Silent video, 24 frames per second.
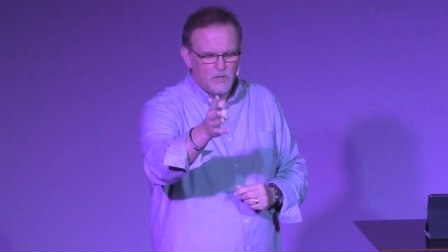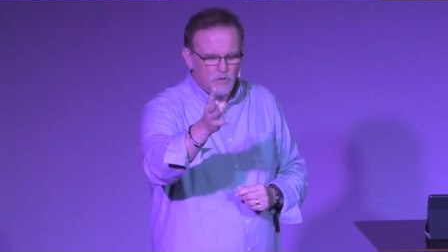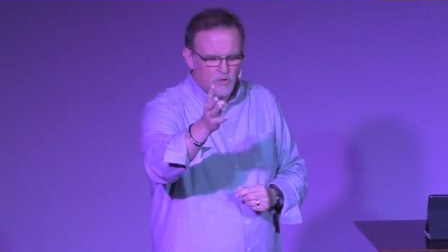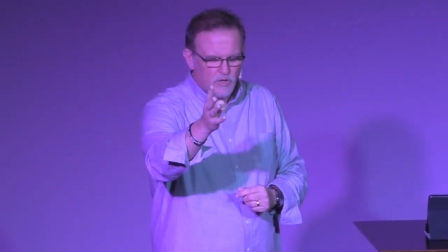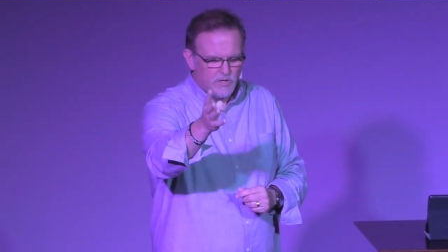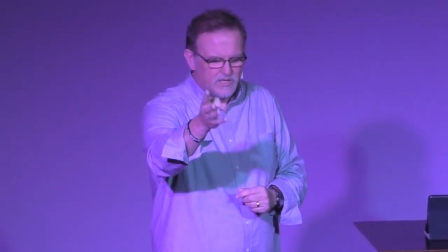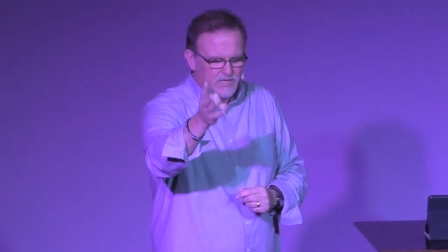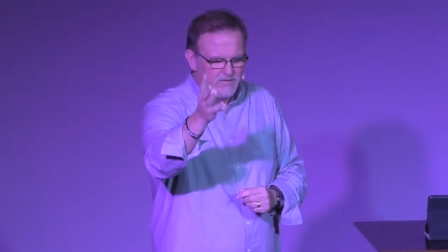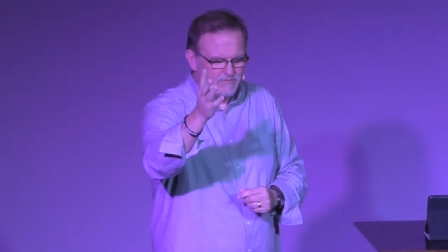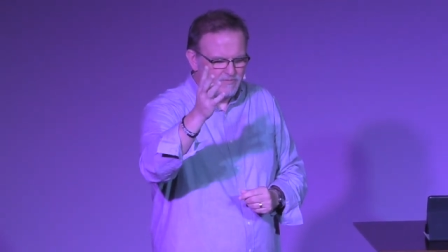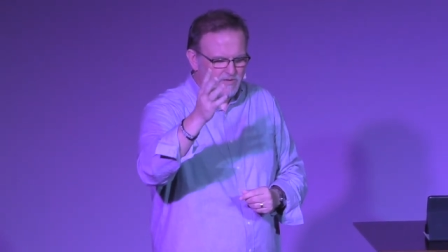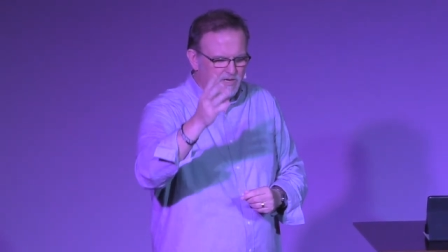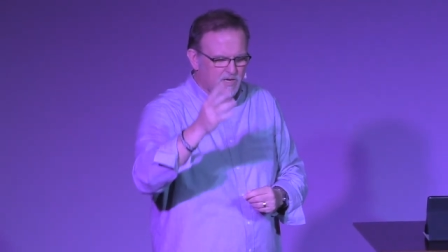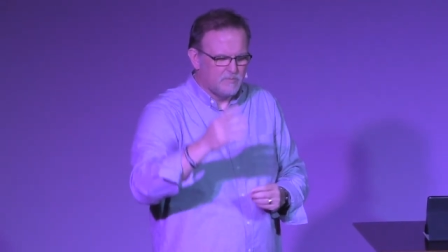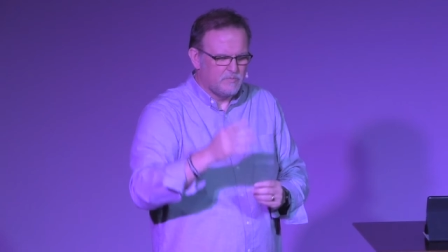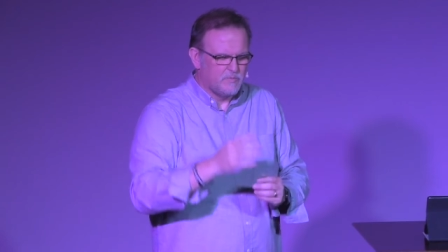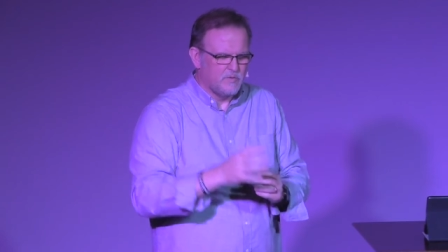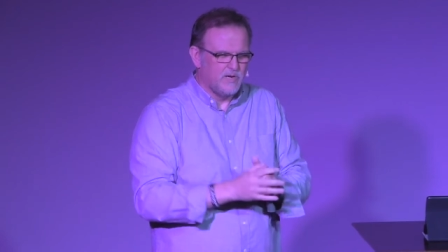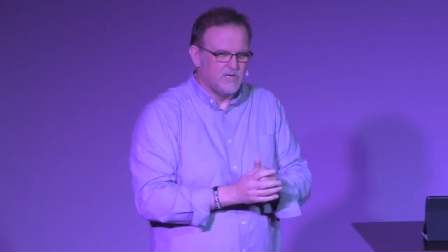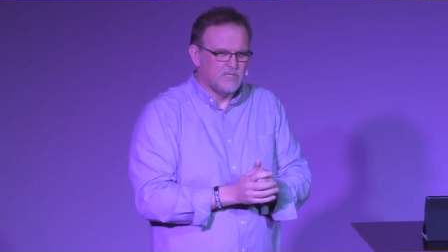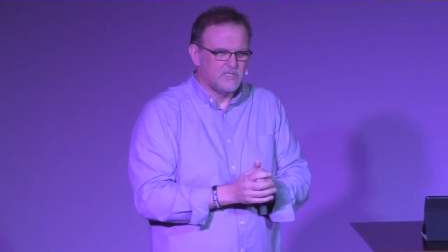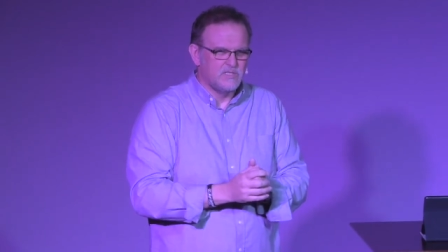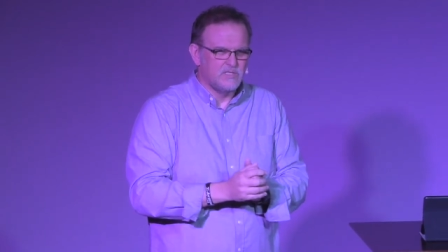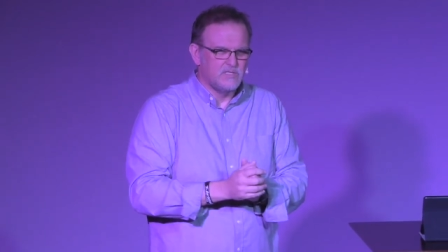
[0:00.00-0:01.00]
You ought to give God
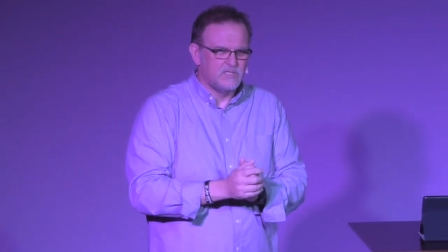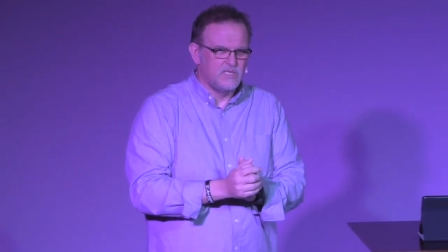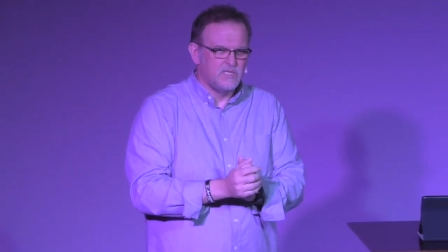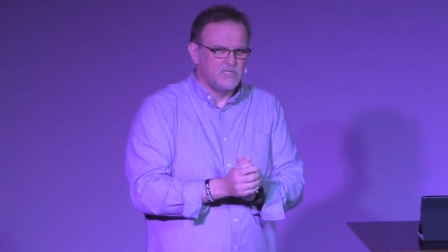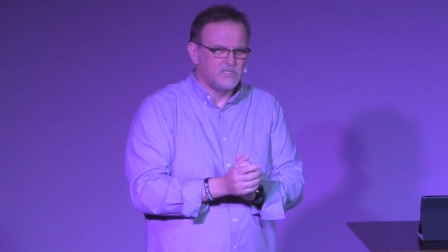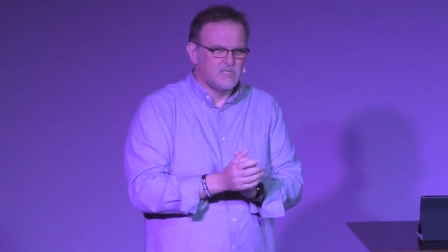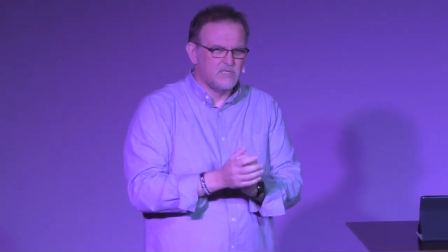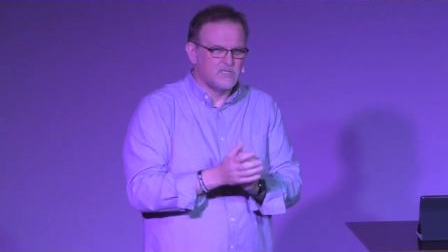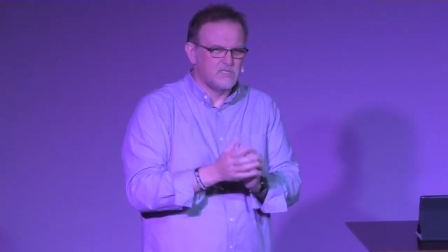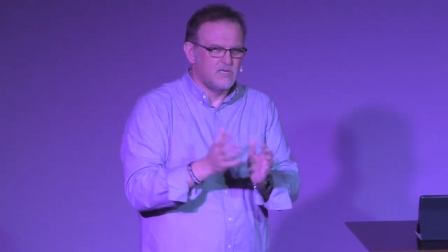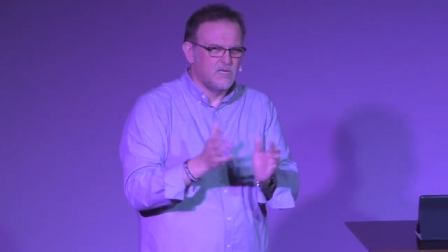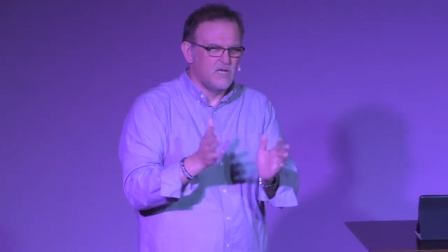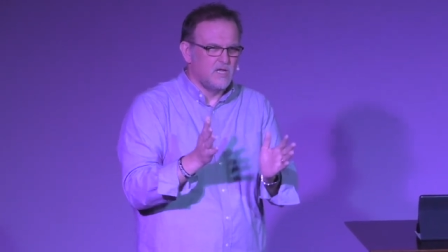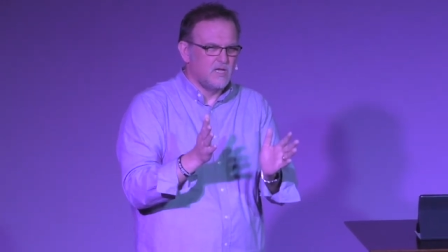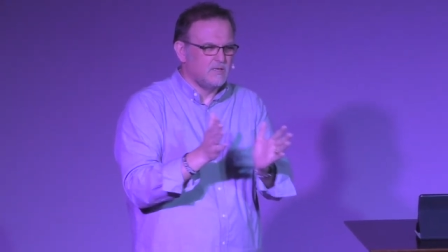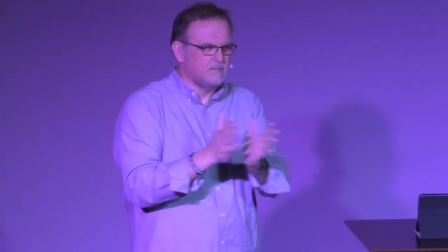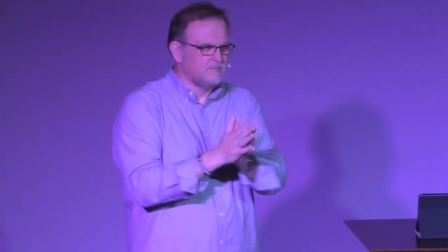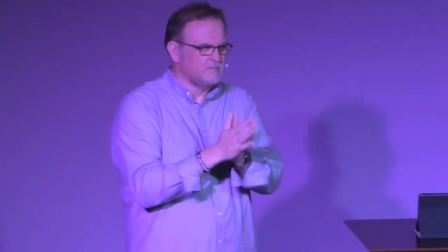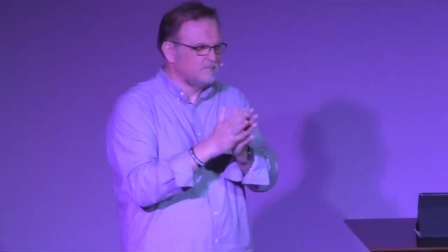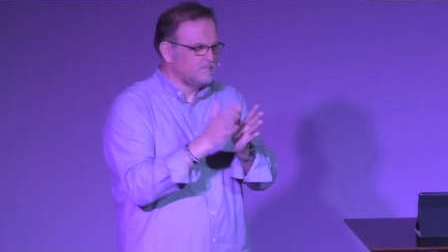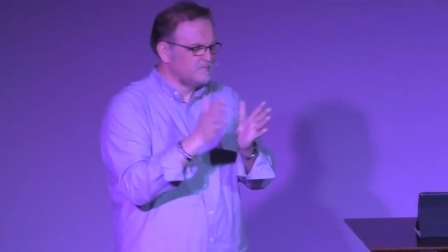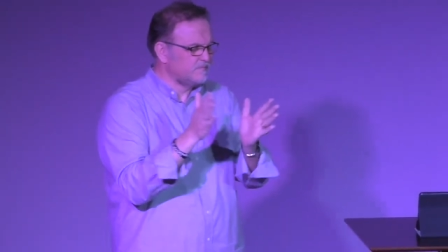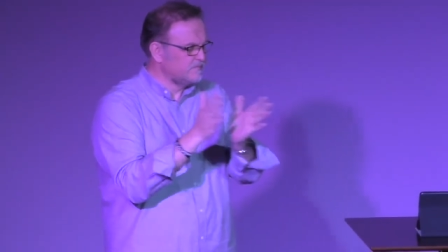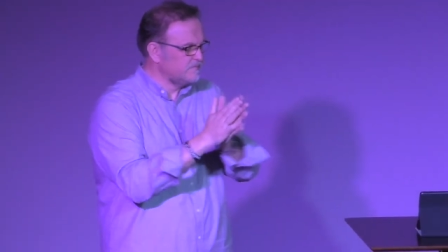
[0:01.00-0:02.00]
praise in Jesus'
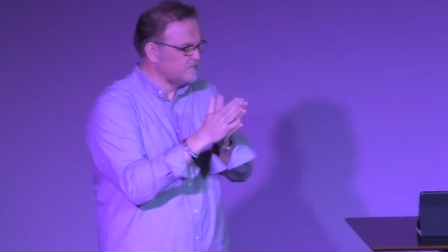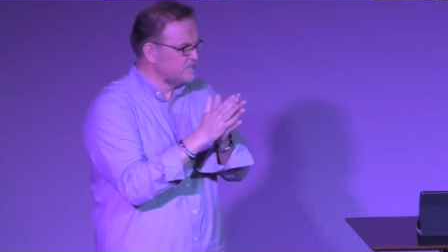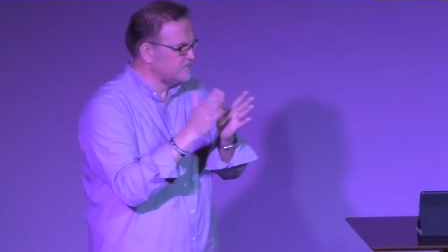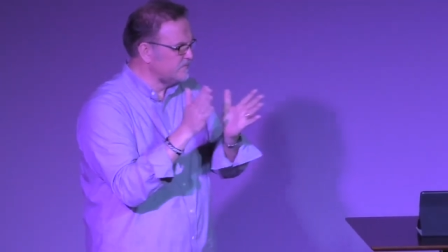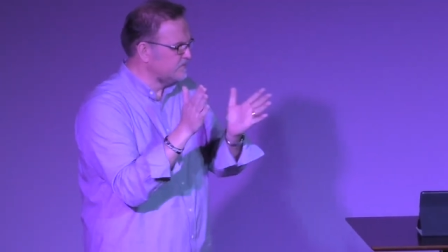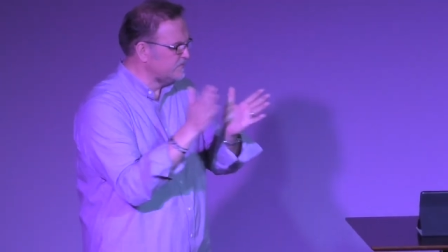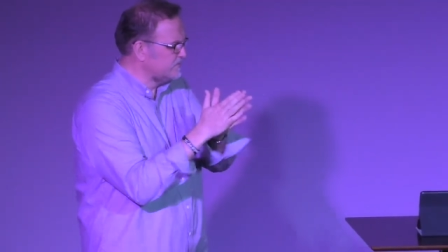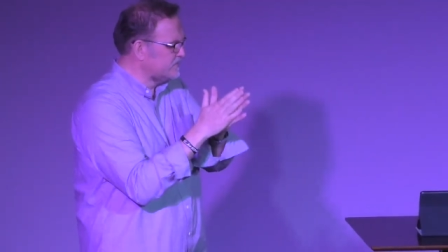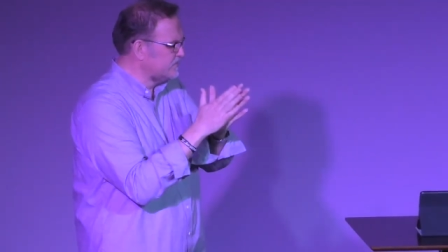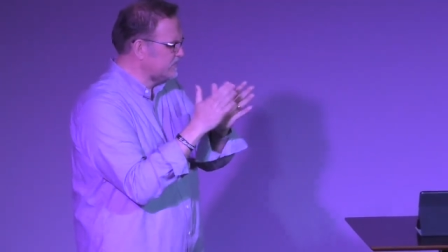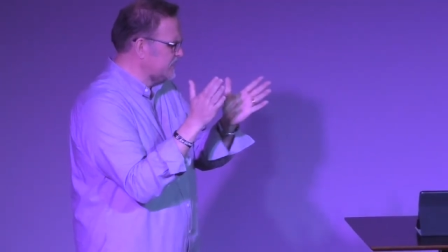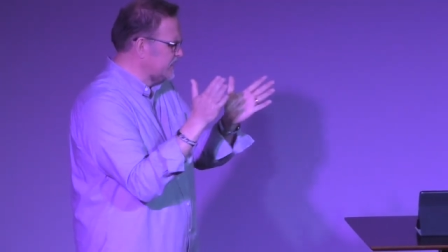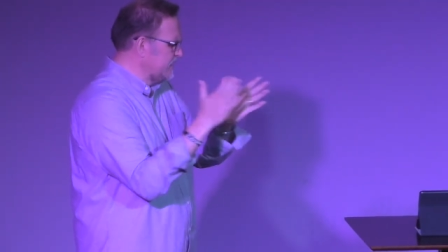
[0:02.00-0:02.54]
name.